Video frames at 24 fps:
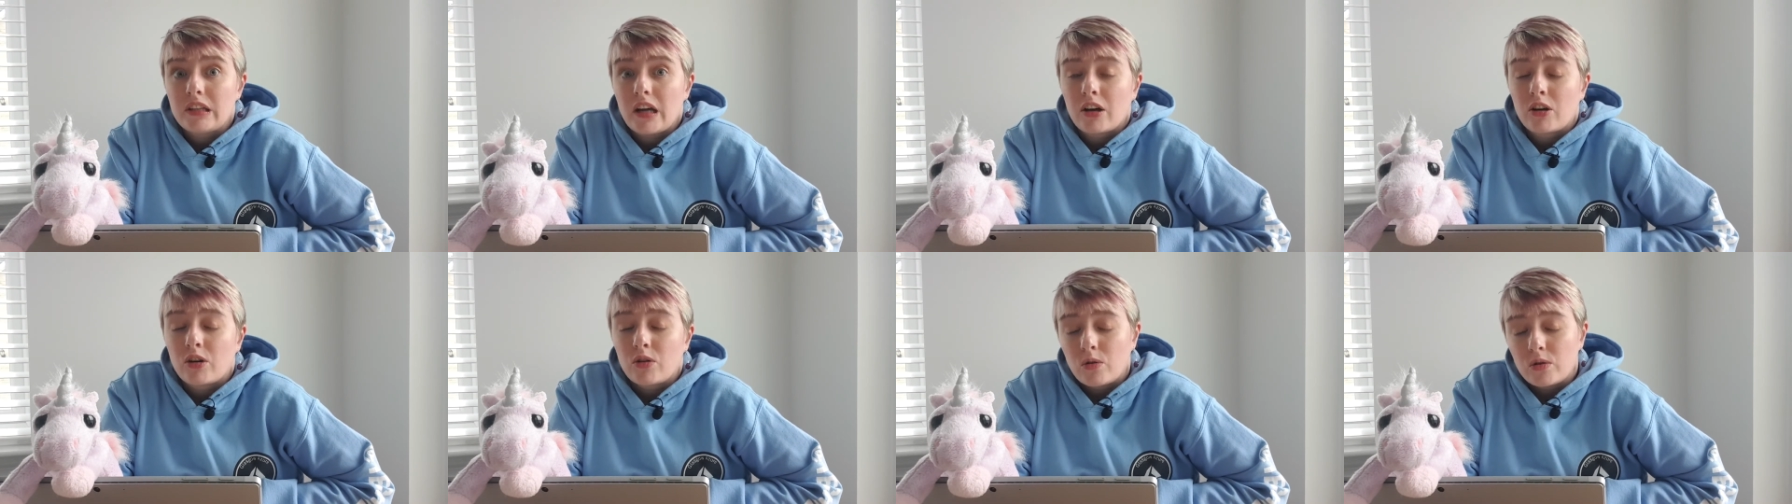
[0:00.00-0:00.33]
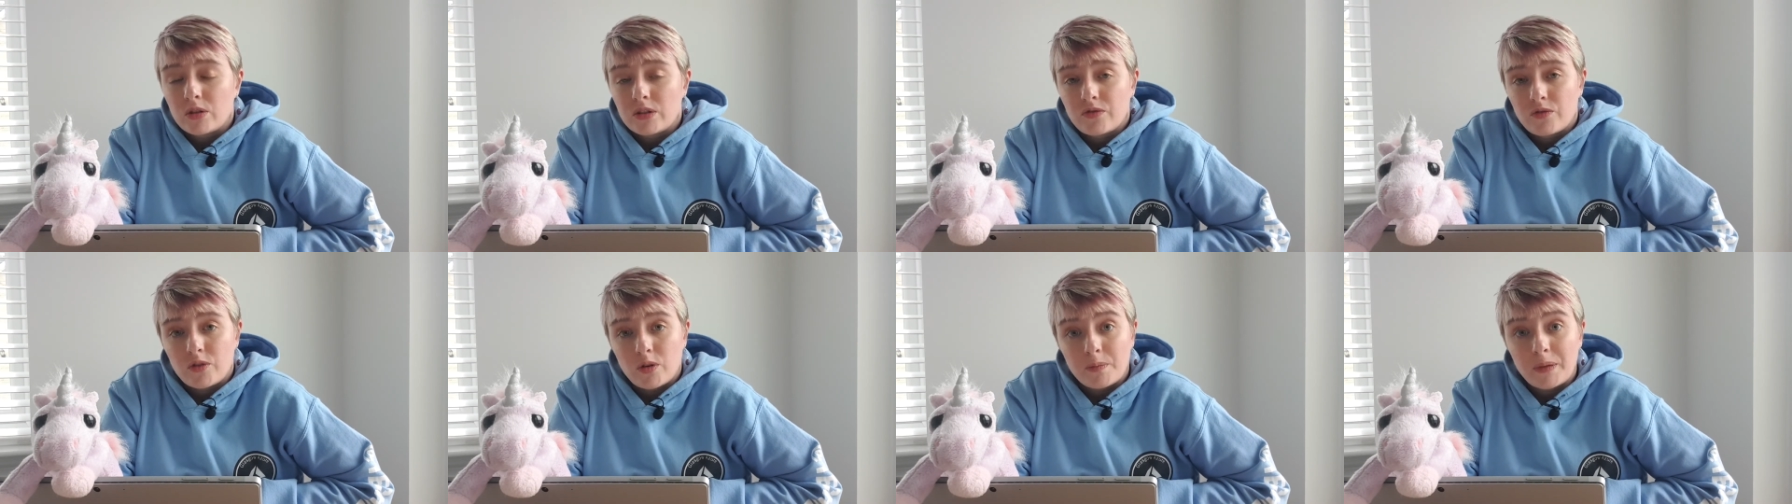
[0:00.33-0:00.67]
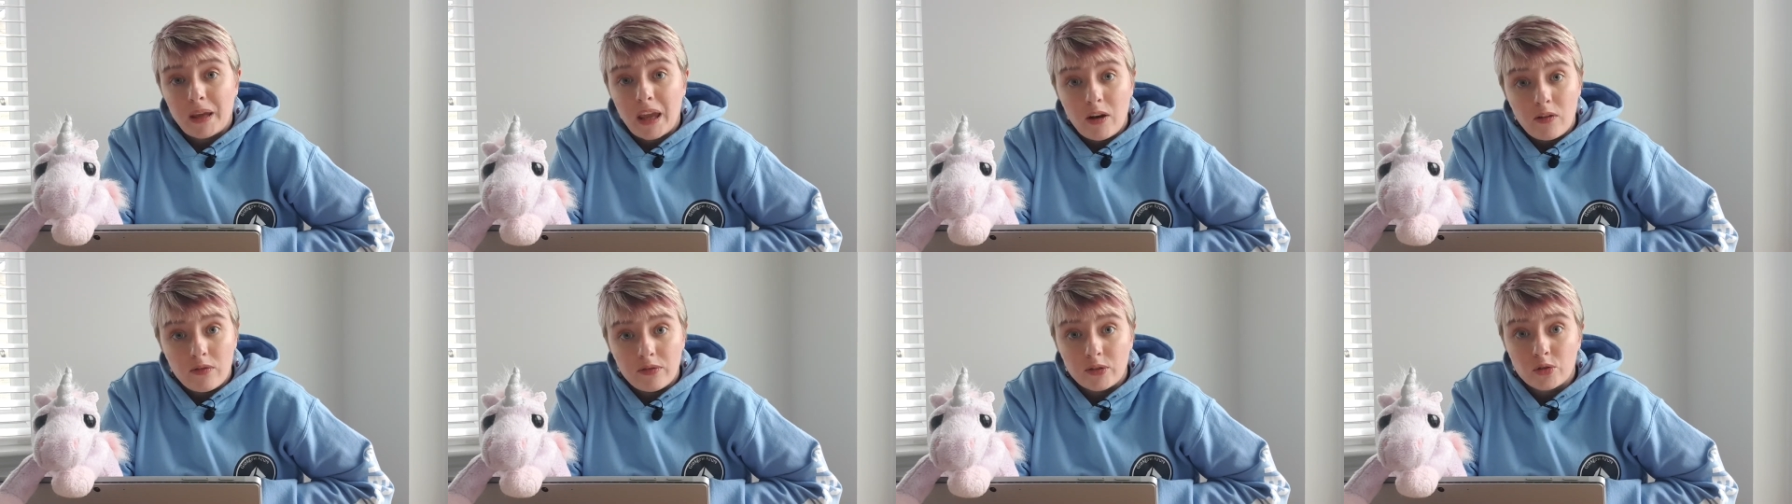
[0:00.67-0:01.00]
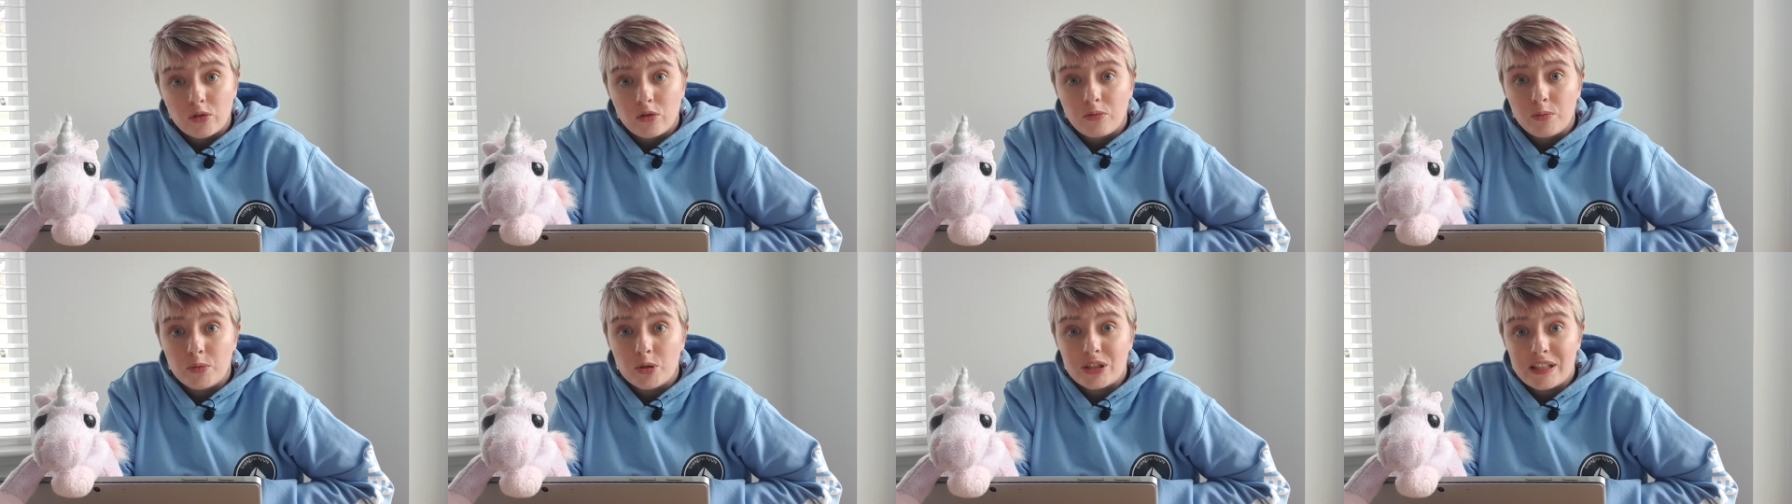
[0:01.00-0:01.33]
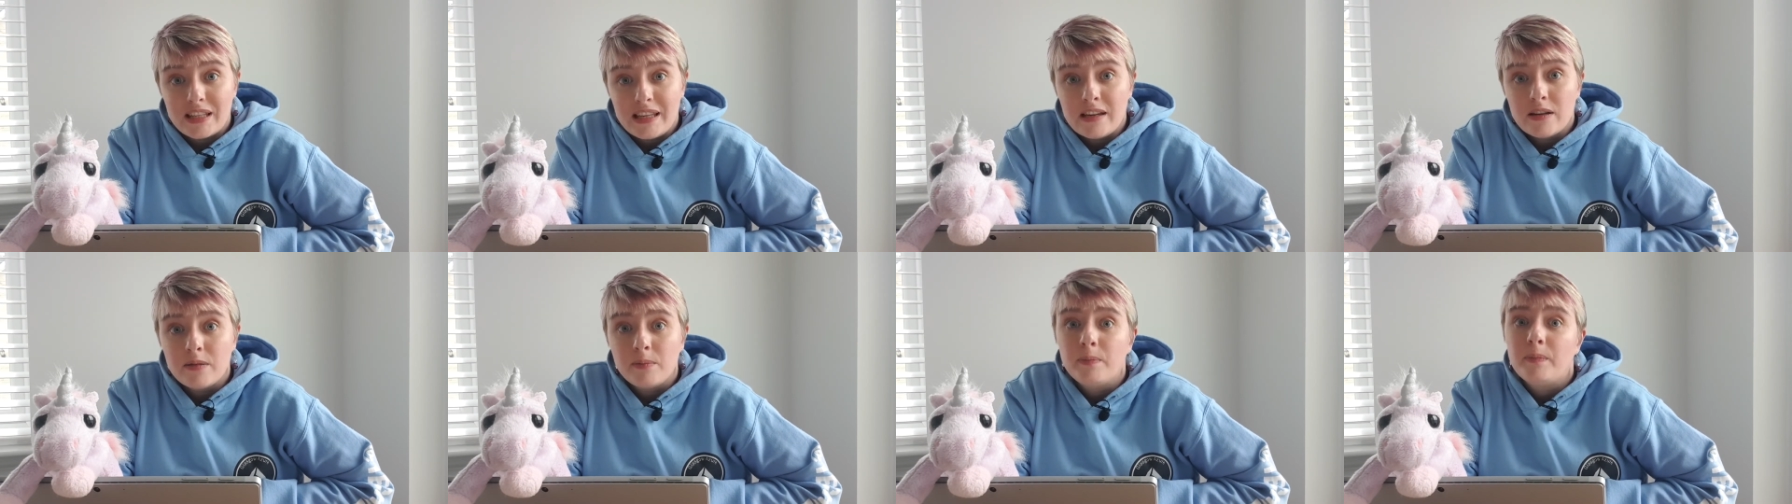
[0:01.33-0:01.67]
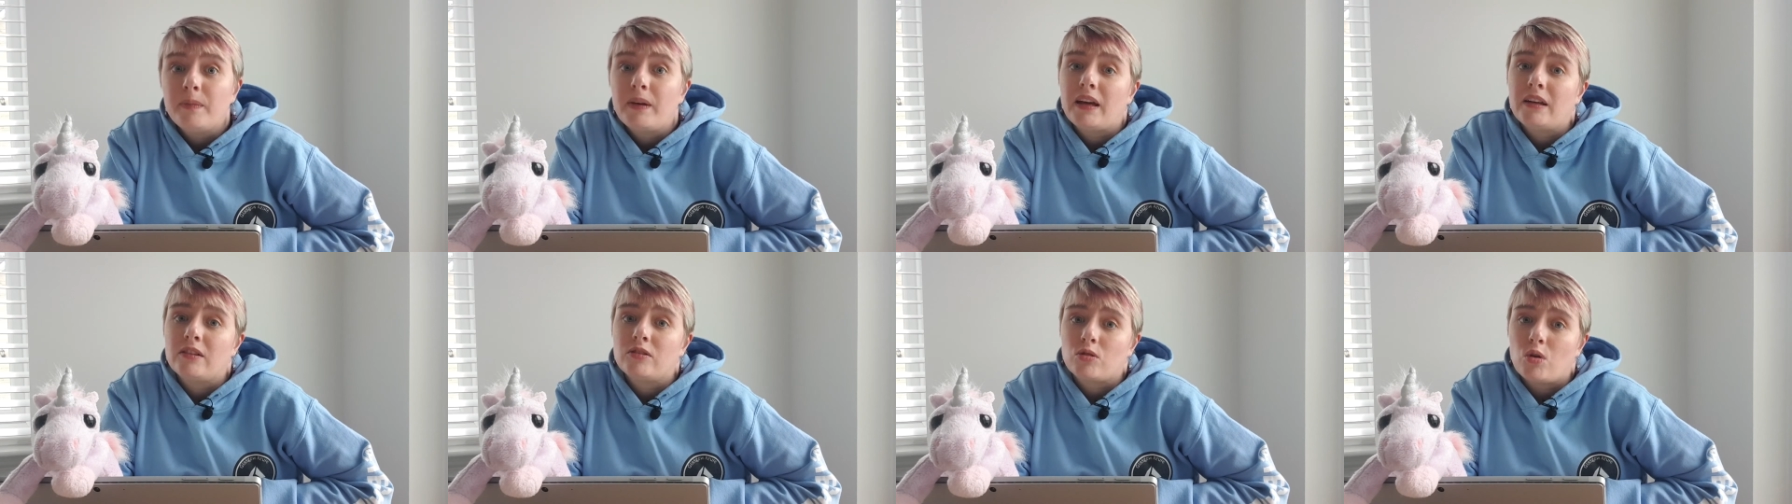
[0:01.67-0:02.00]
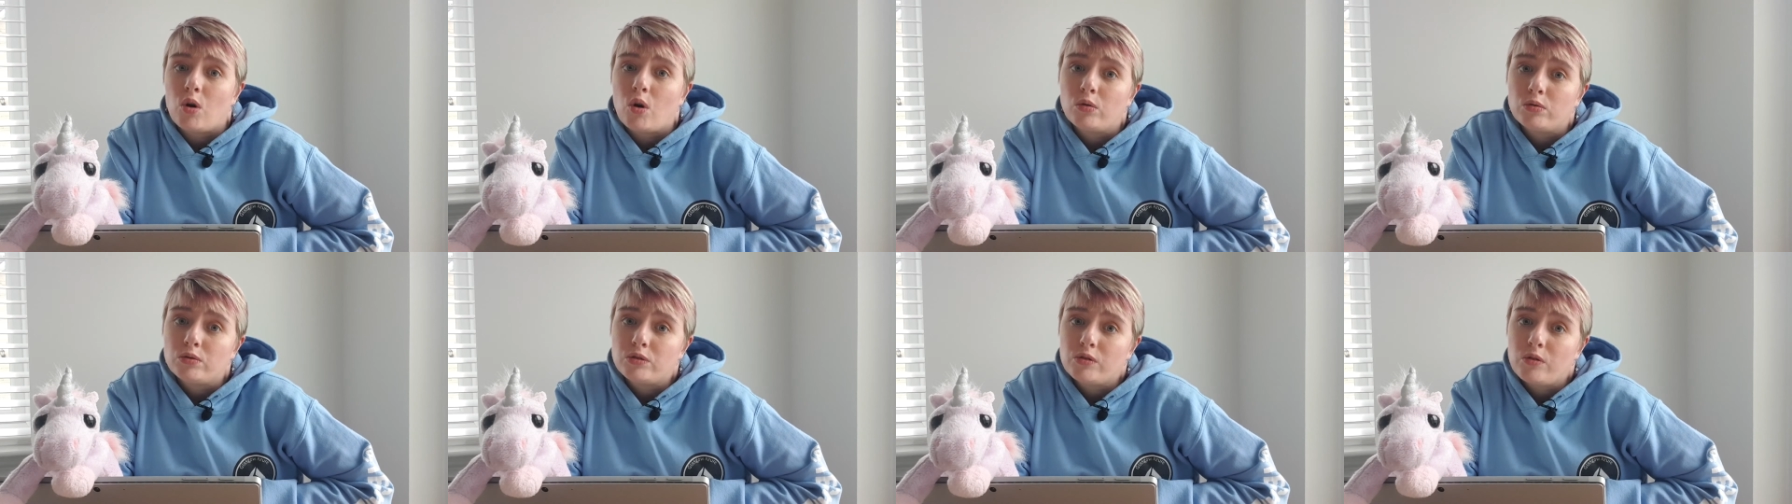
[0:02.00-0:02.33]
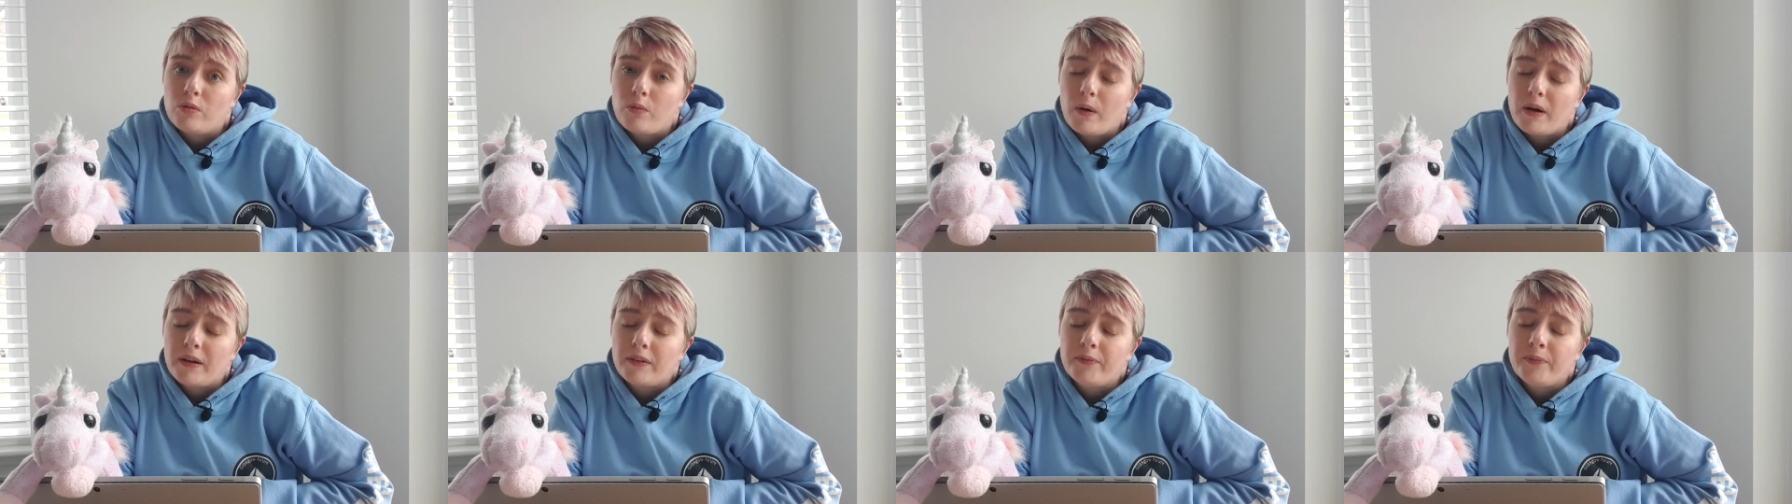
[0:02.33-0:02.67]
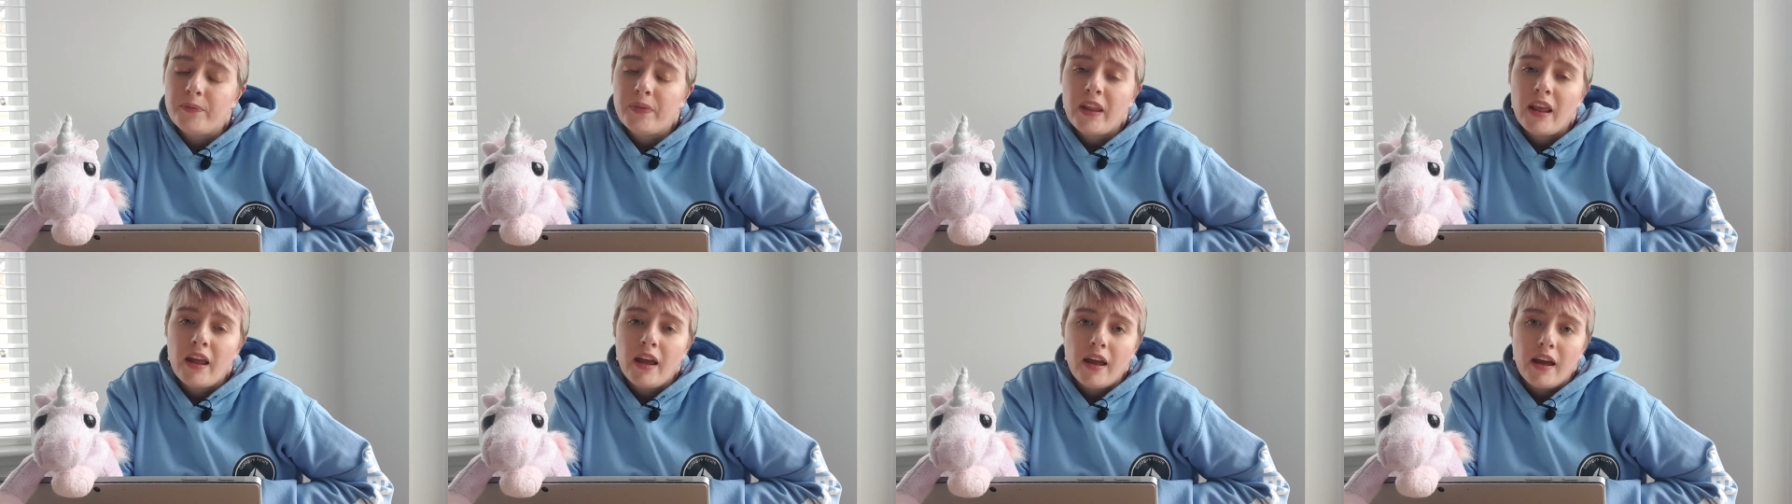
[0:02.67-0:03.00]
across from Kelvin Grove Museum is also one.